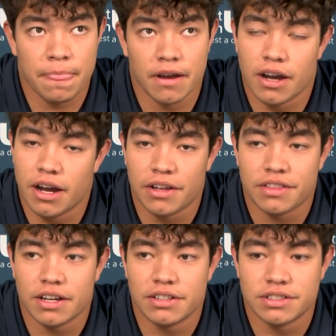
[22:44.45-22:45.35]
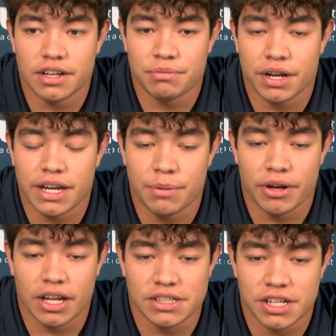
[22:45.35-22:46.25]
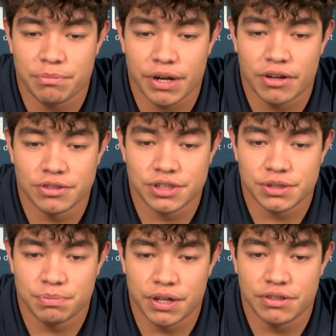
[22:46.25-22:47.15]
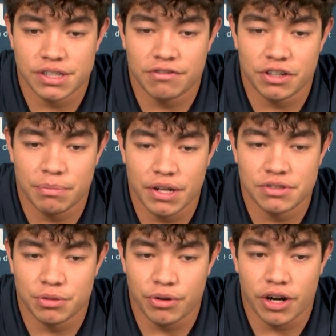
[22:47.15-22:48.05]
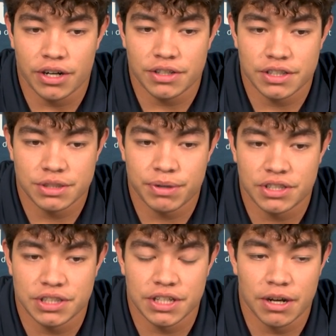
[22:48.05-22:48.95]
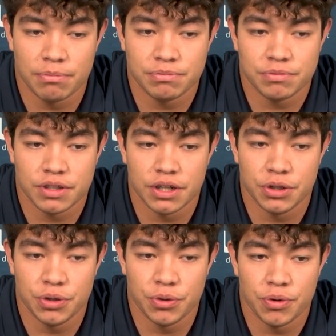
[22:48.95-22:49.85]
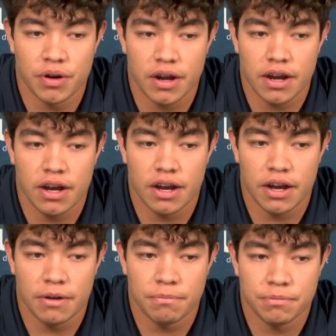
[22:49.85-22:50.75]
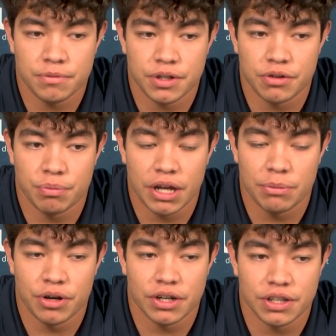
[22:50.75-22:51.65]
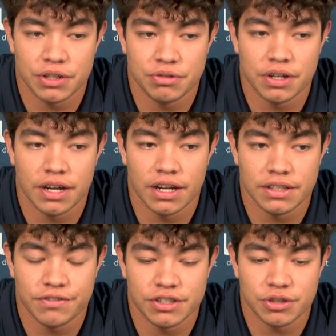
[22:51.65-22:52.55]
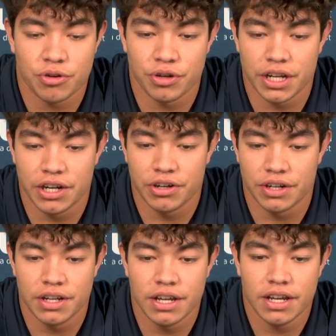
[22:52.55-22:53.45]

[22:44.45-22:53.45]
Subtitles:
I gained about like 10 pounds, but it was definitely a mental part, especially the new, the playbook, the new defensive coordinator, and